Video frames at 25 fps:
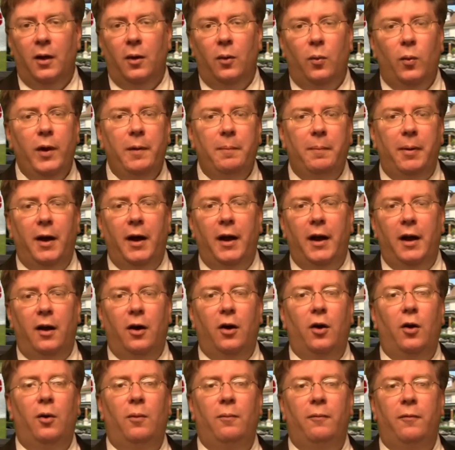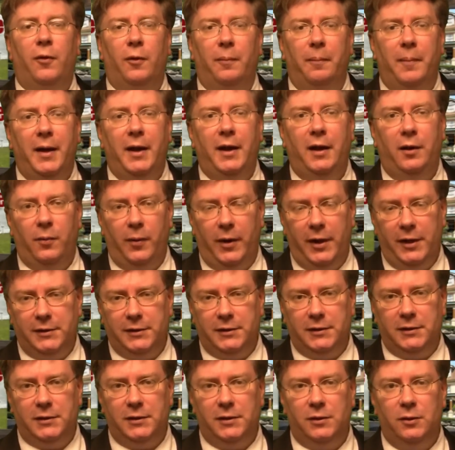We buy a home for many
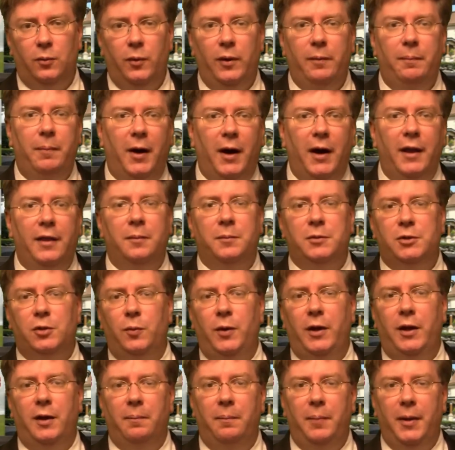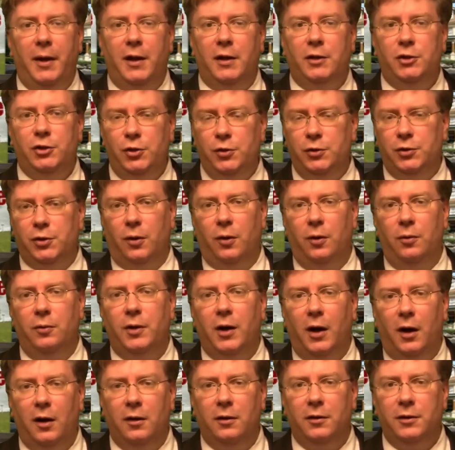reasons. We buy them so we can pick and choose our own
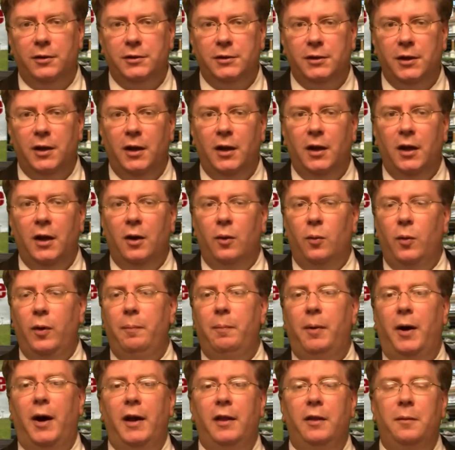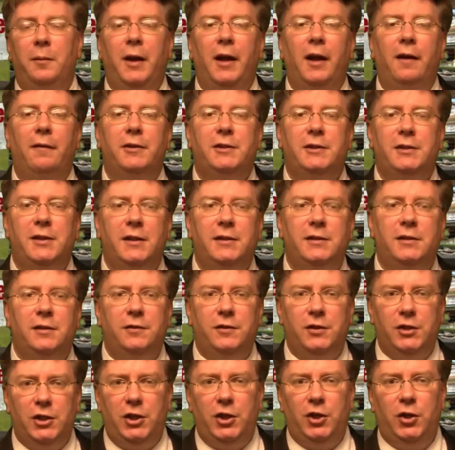colors. We buy them to have a sense of
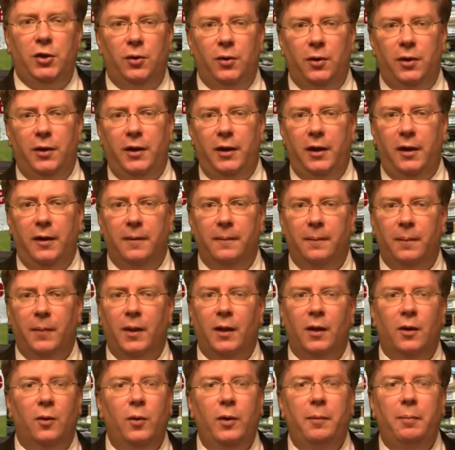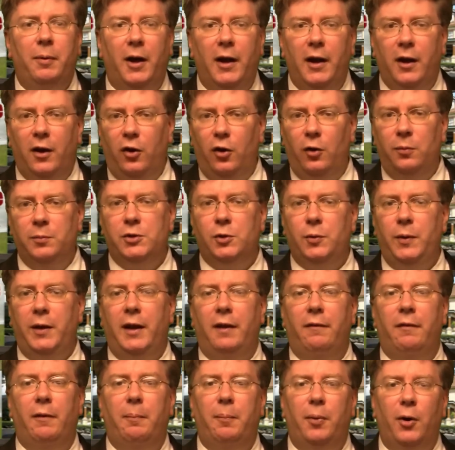security. We buy a home so we can
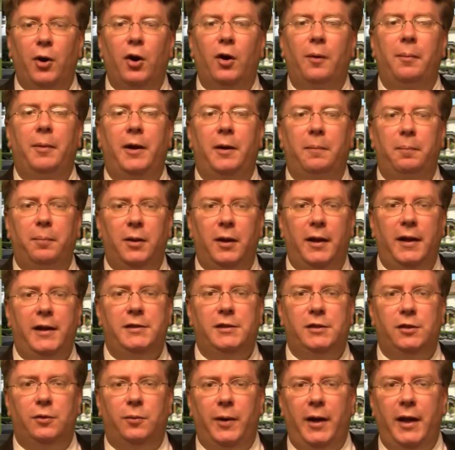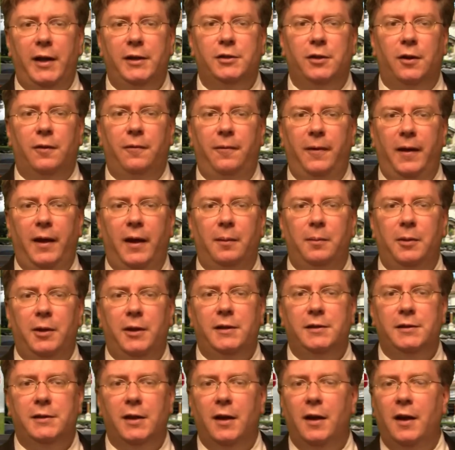have a permanent place to raise our
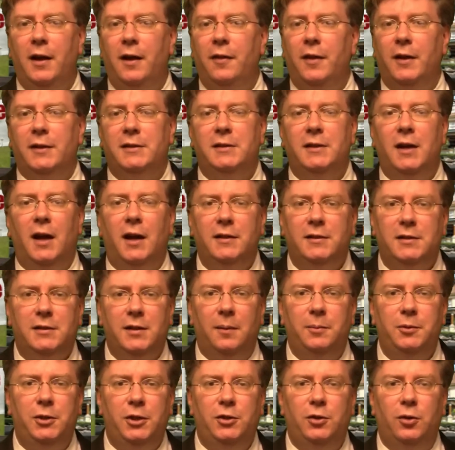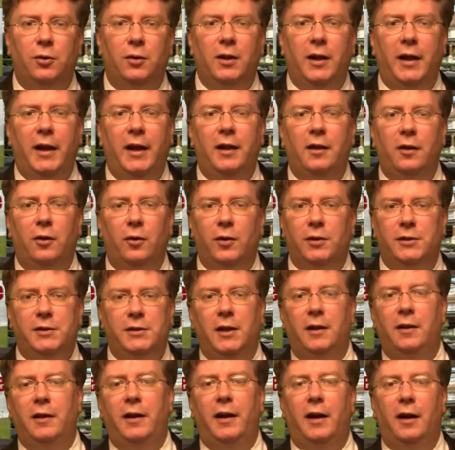families that's not subject to a landlord
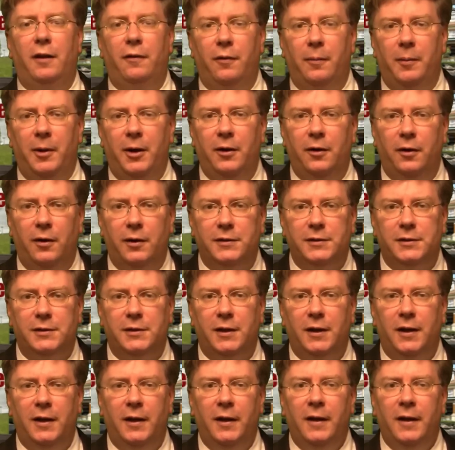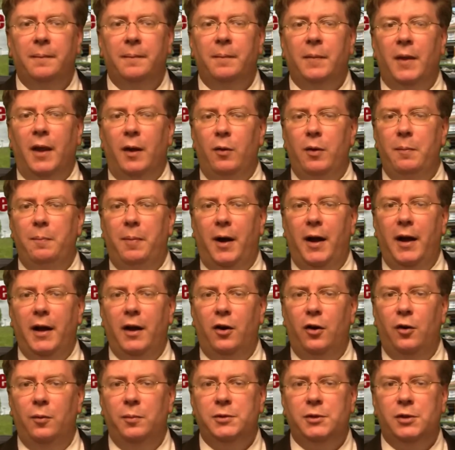selling it out from under us. And we buy
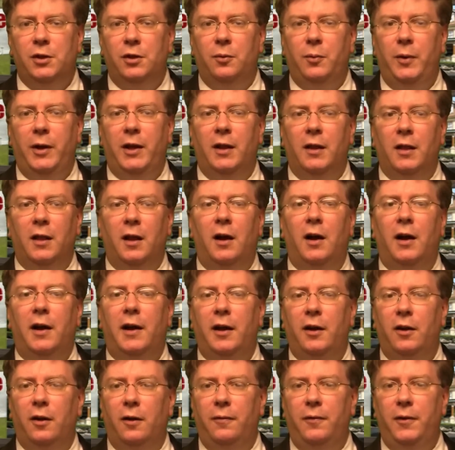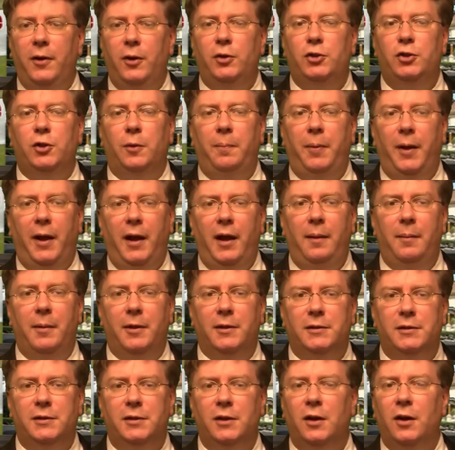homes so that we can lock in our future
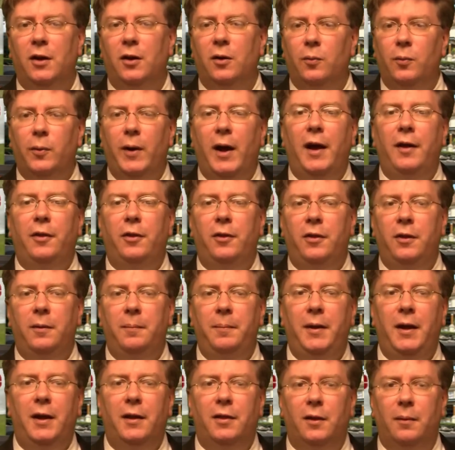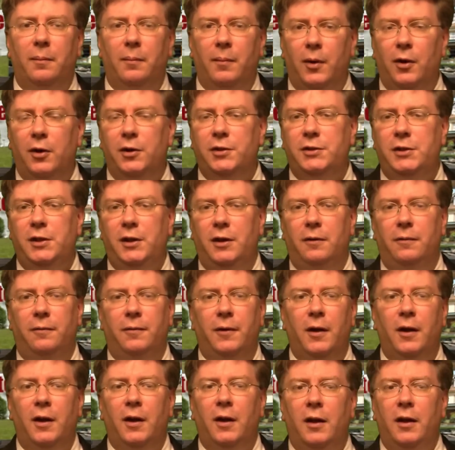payments rather than be at the mercy
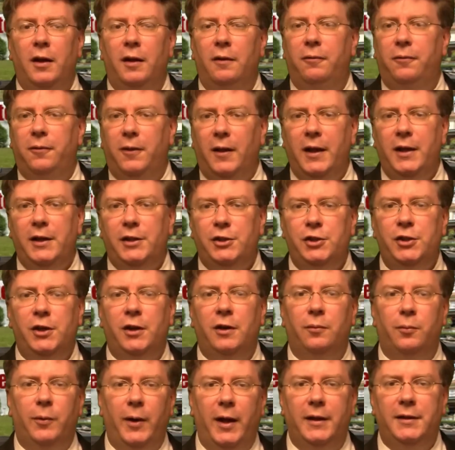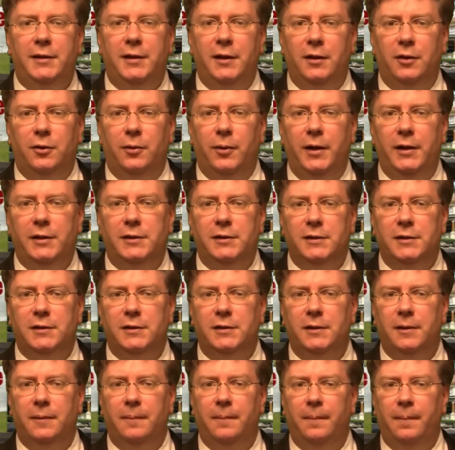of inflation and rent
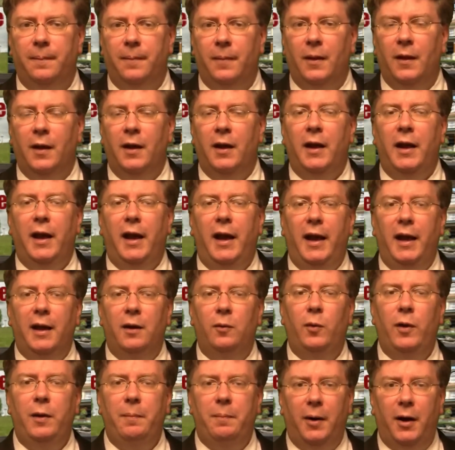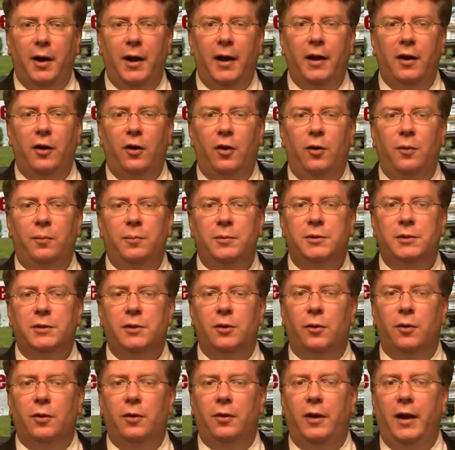increases. And we buy homes in
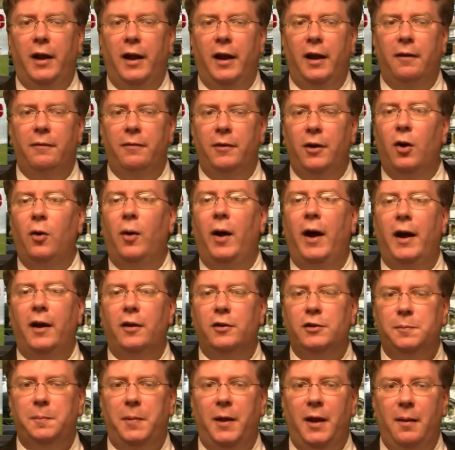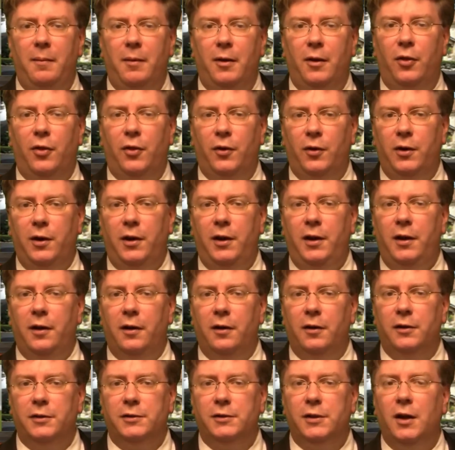order to have no house payment in 30
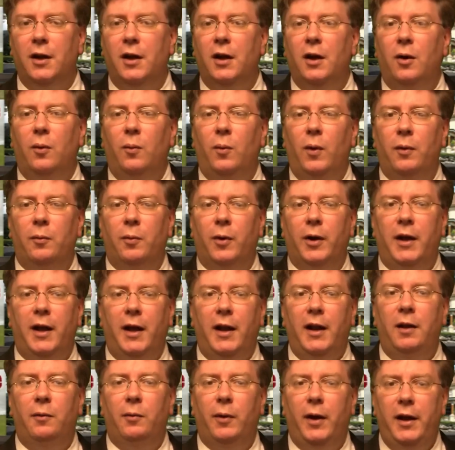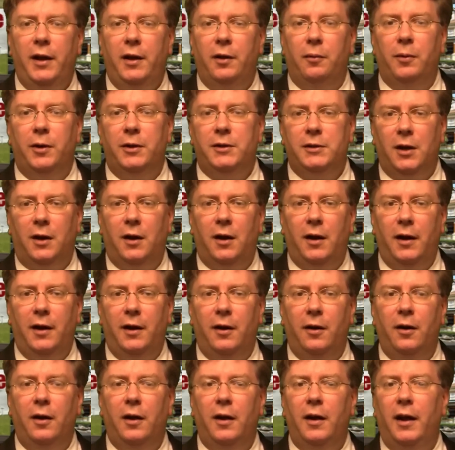years when we're getting ready to
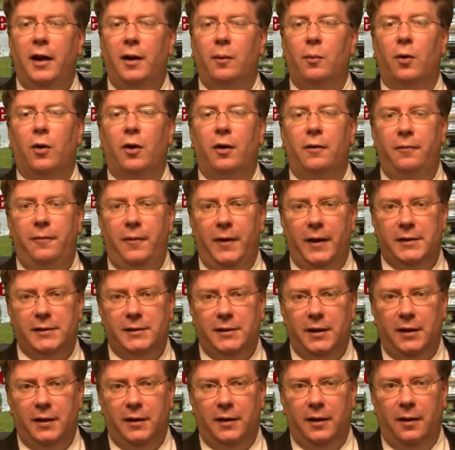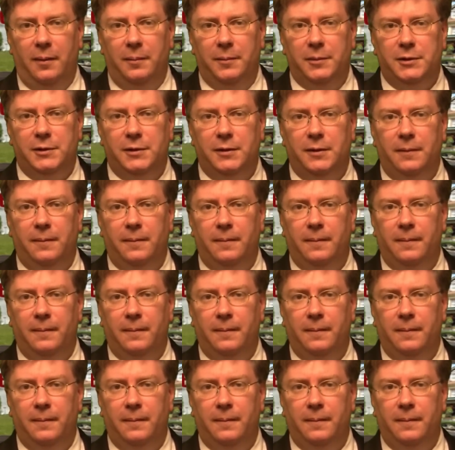retire and we're on fixed incomes.